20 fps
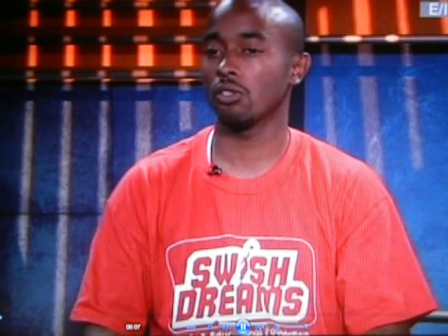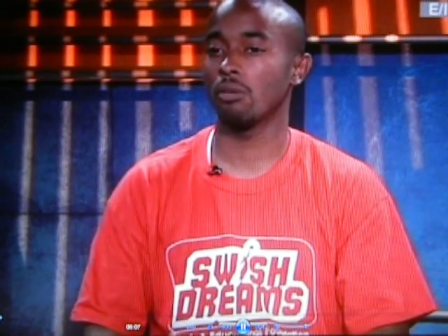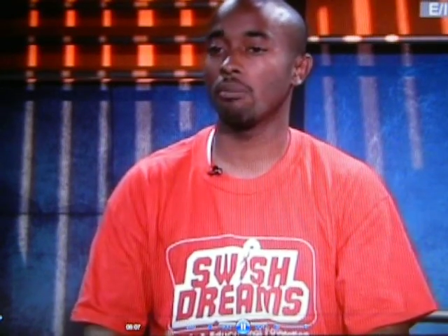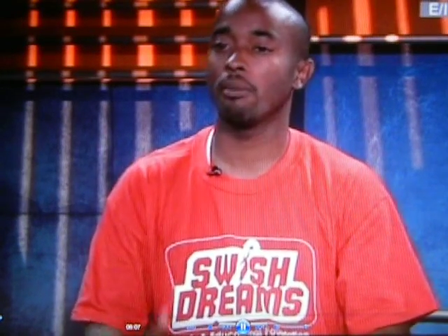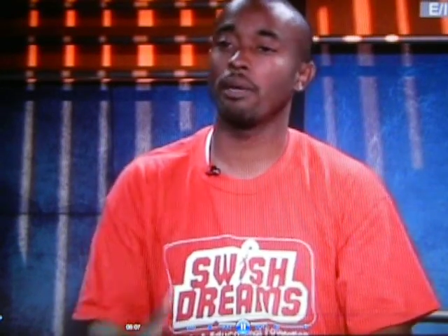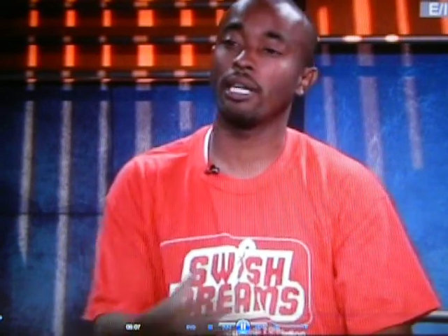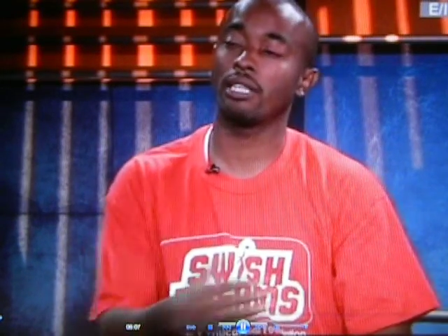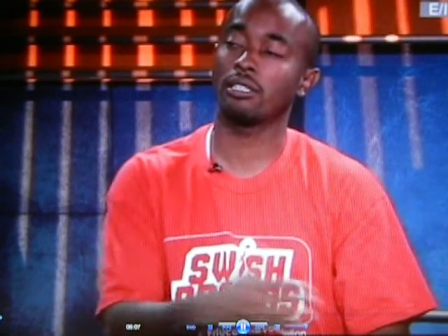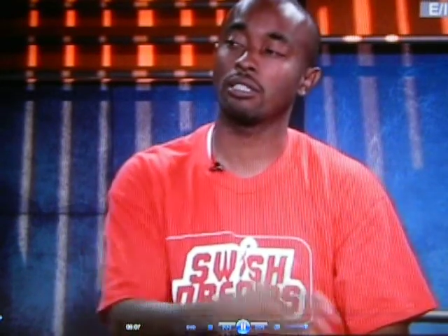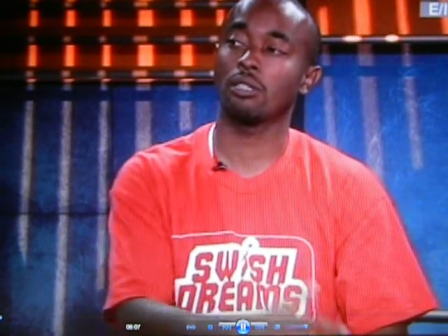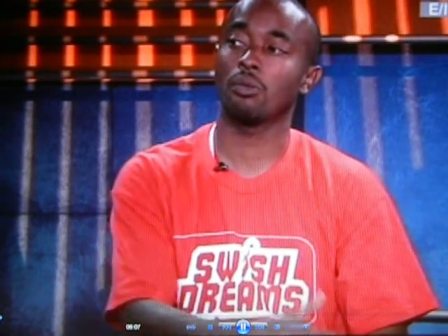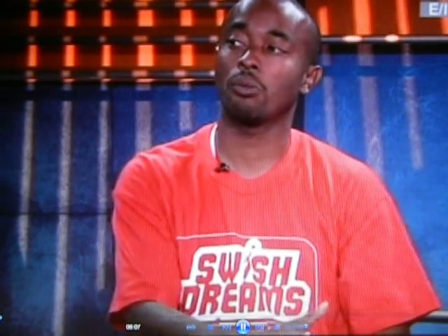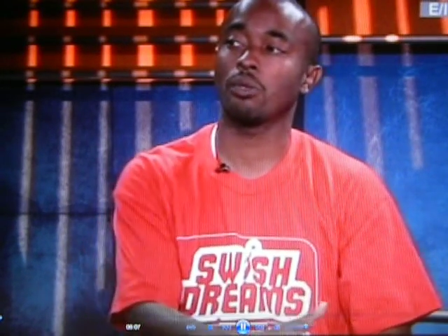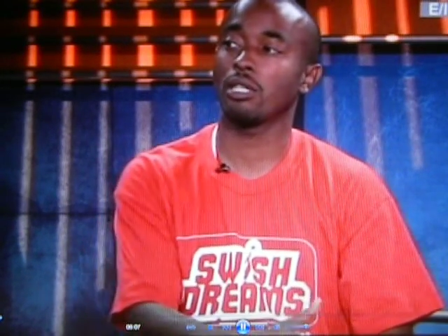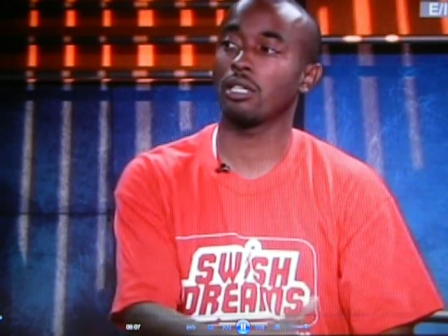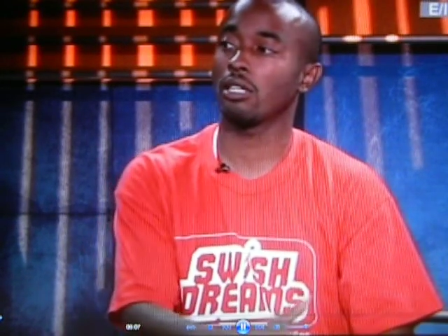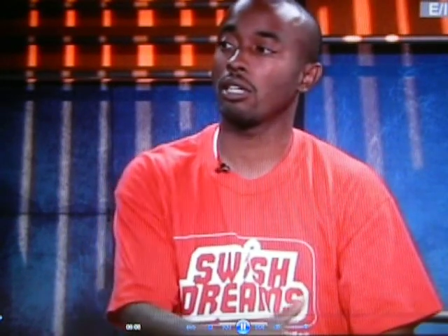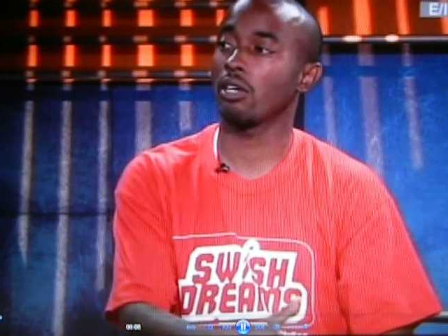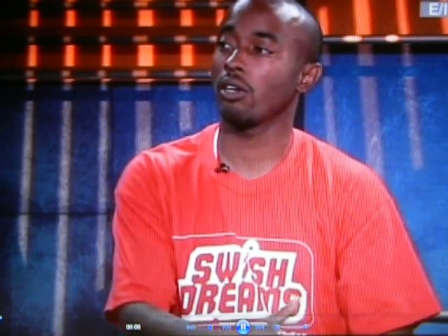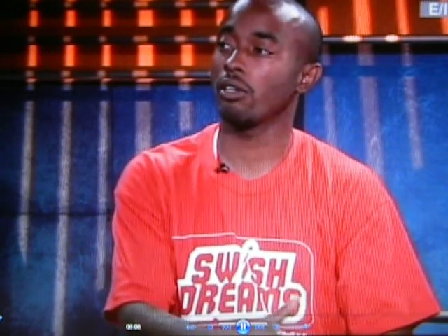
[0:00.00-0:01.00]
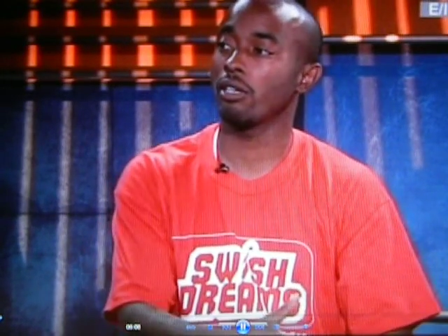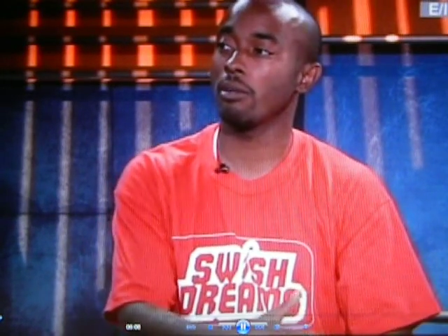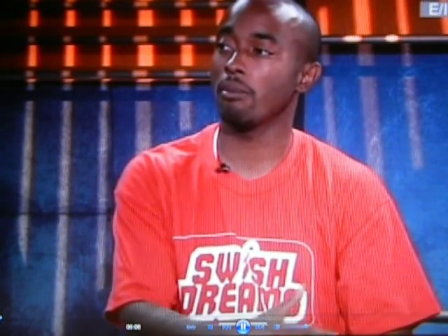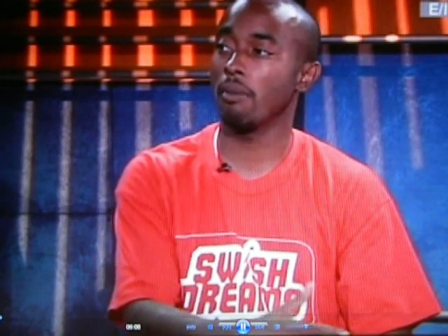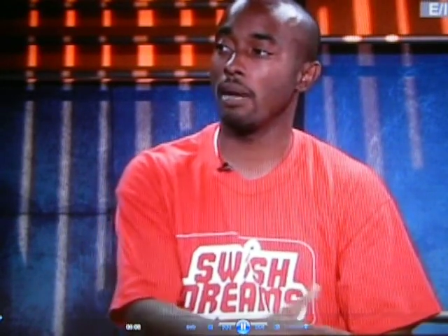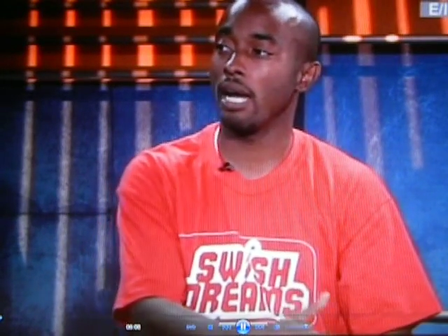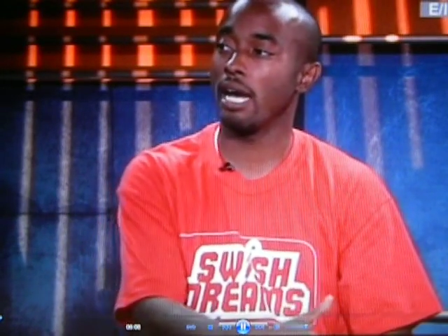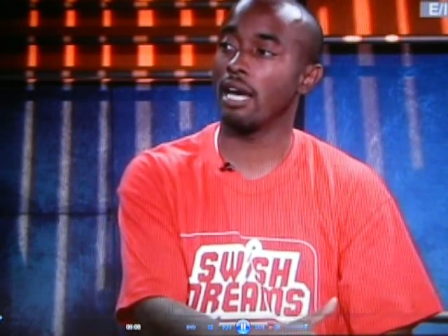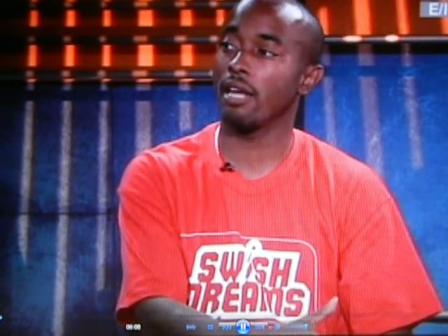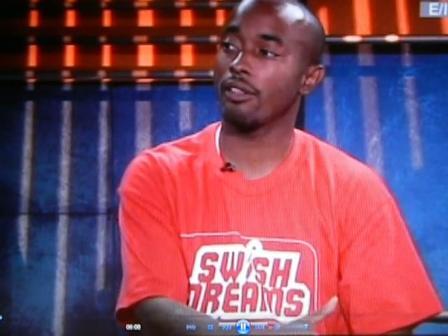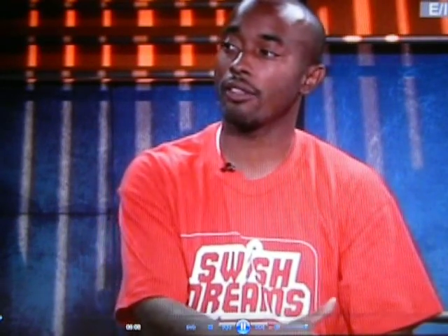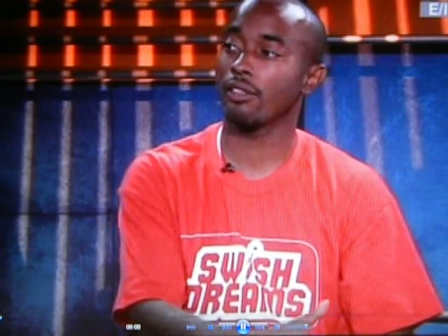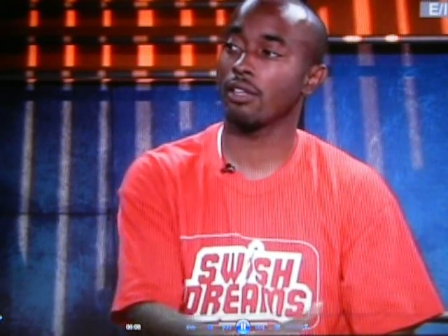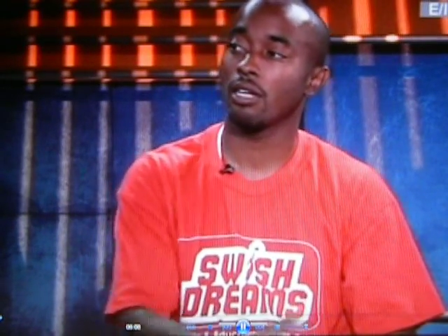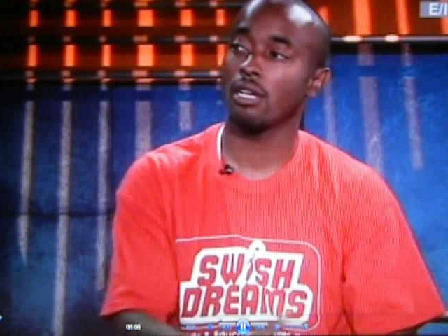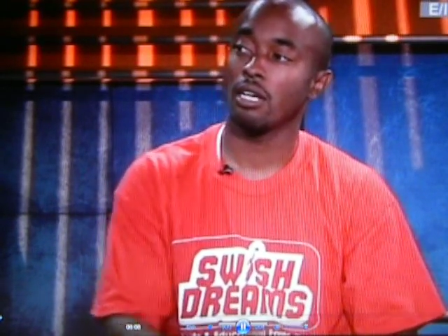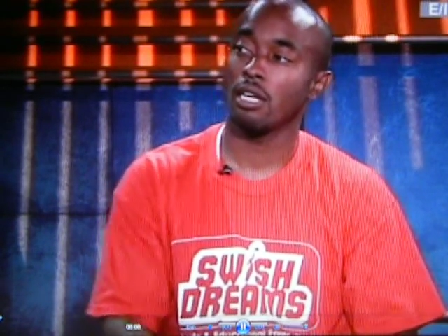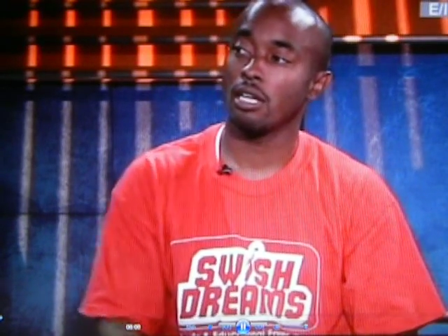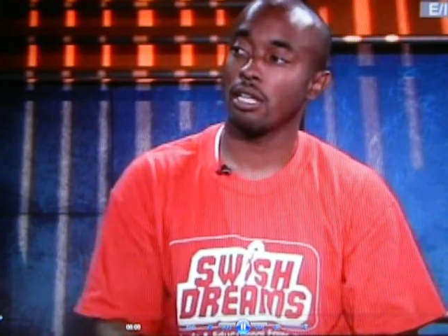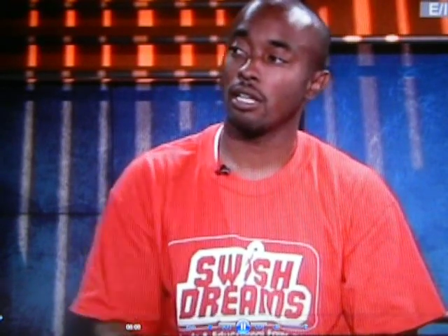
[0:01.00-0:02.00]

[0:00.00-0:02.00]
so it makes them want to learn the math,